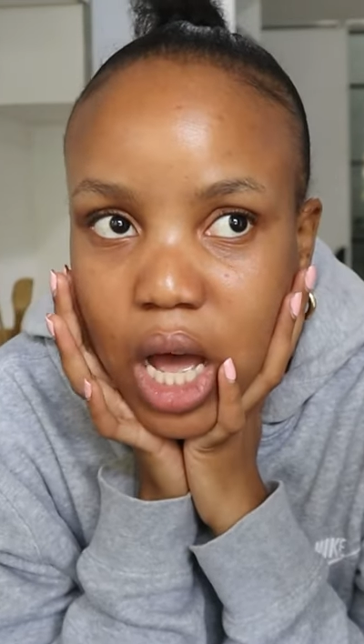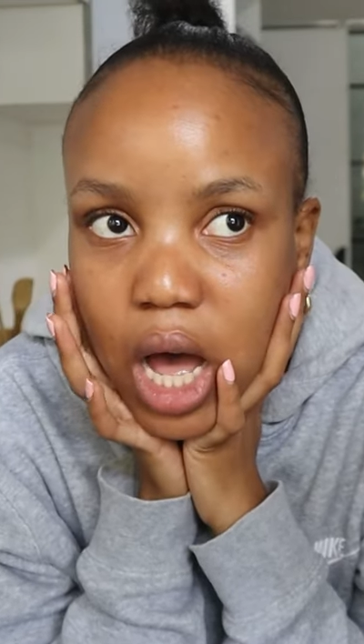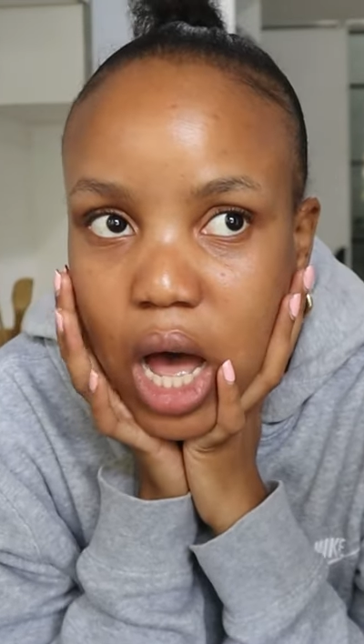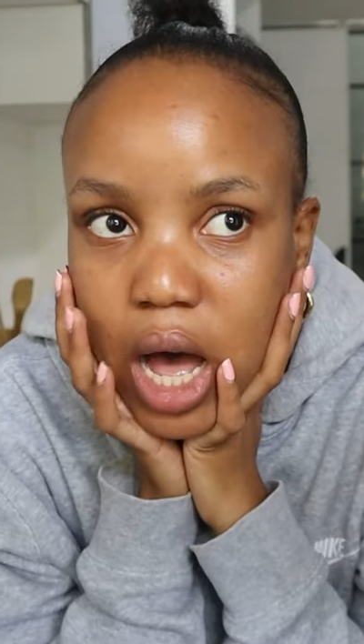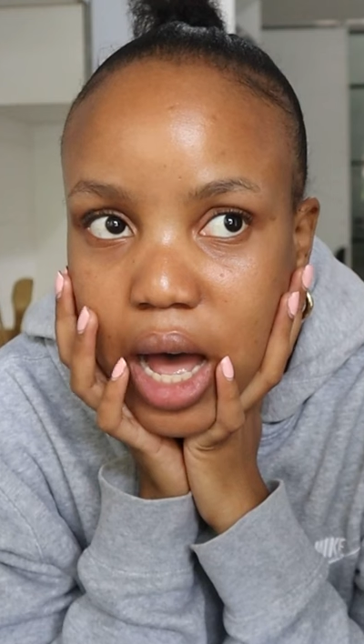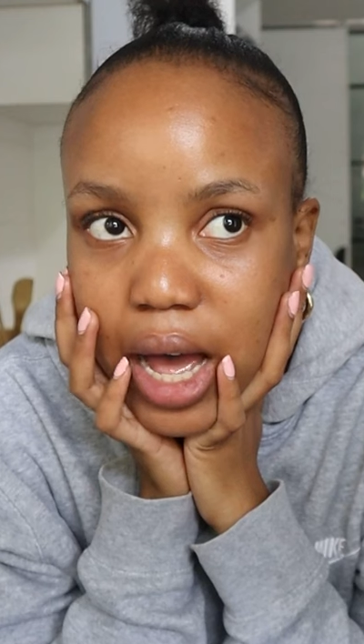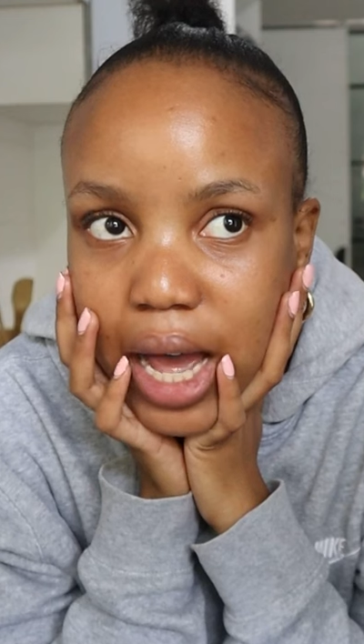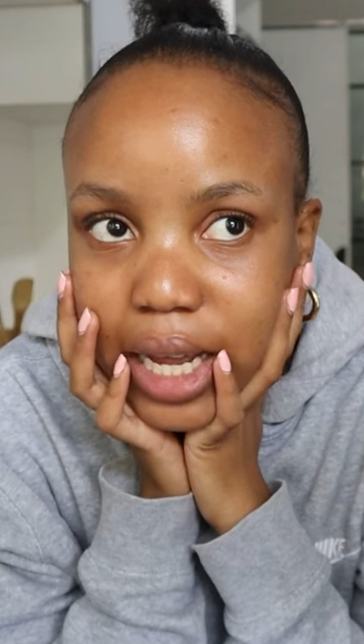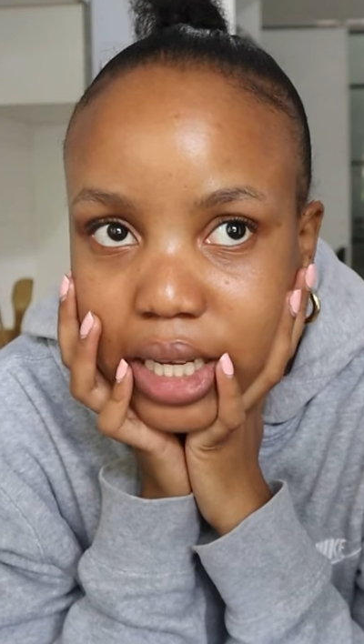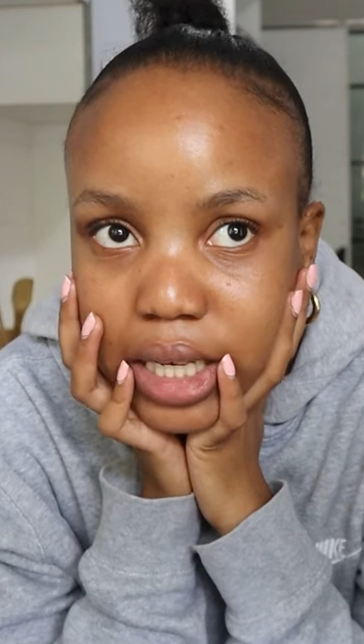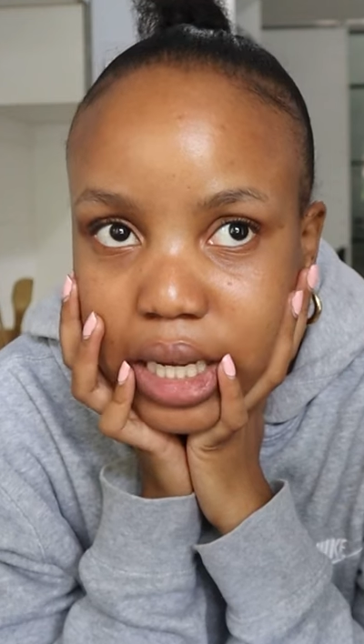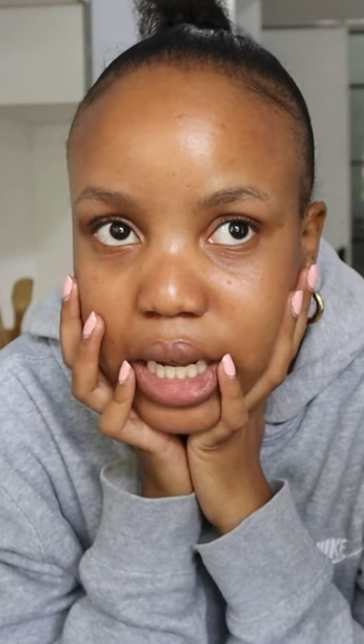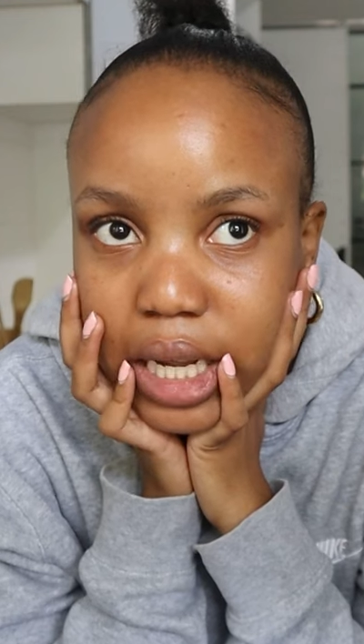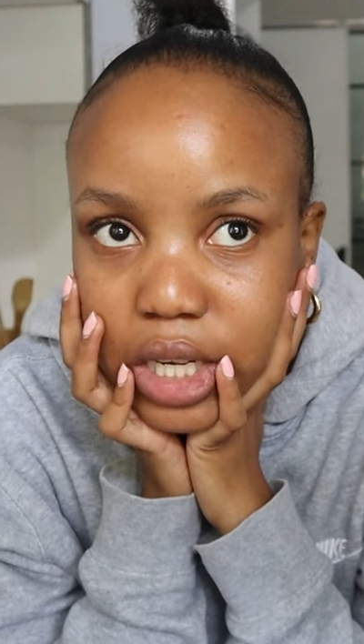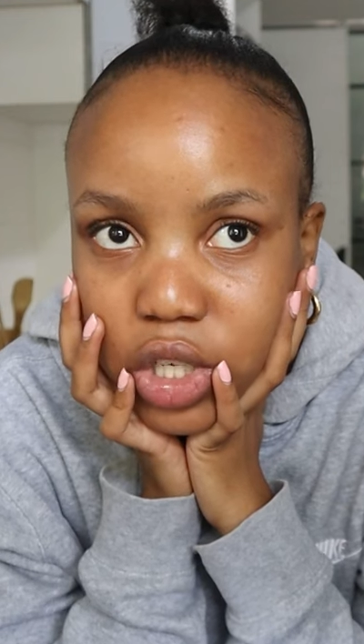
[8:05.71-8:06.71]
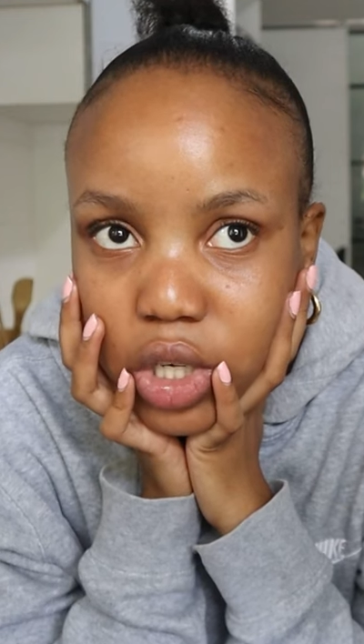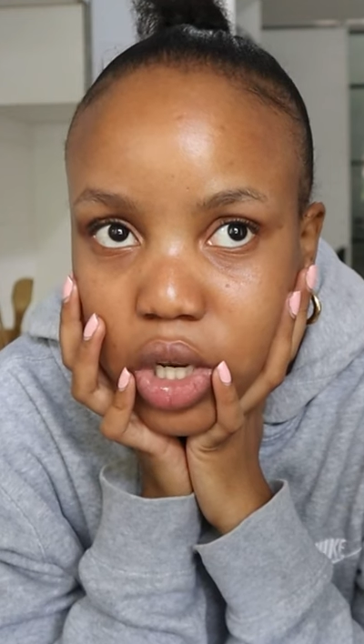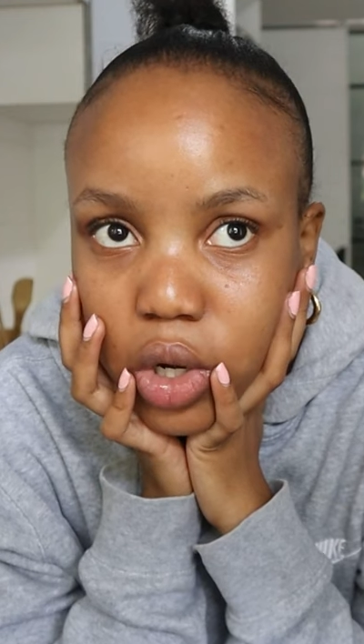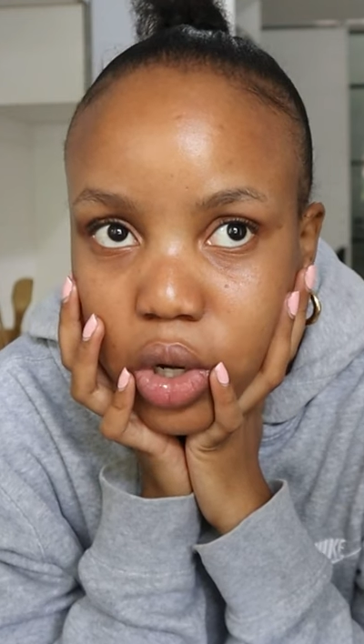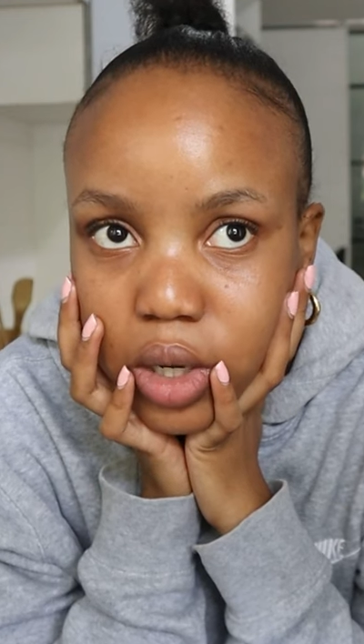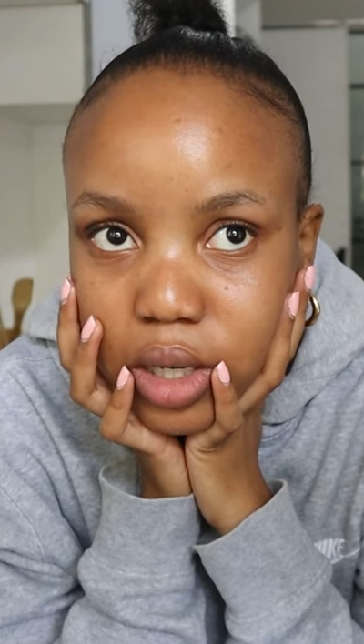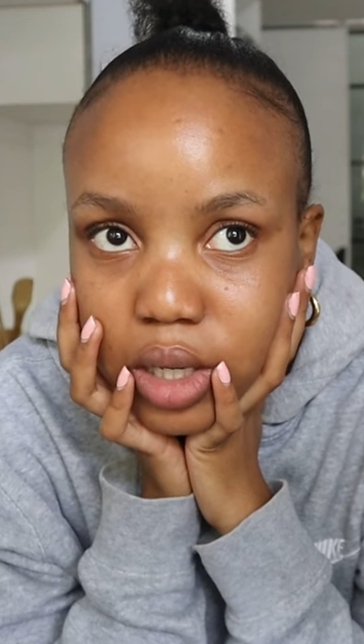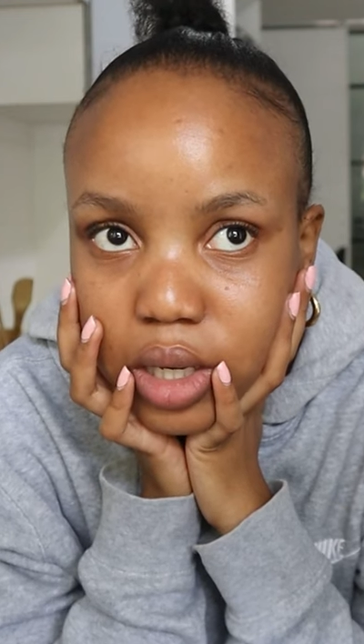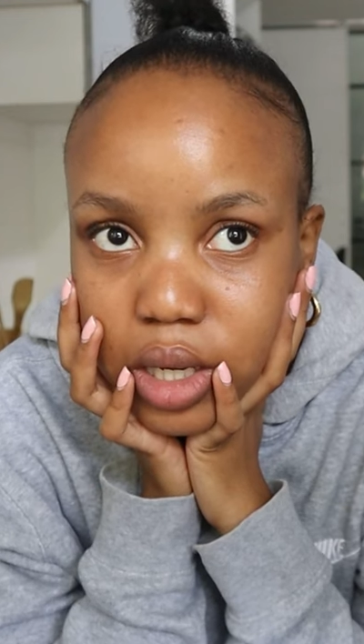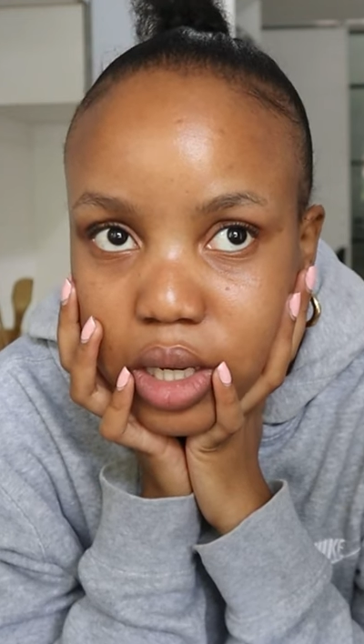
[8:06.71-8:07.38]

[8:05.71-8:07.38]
I actually ordered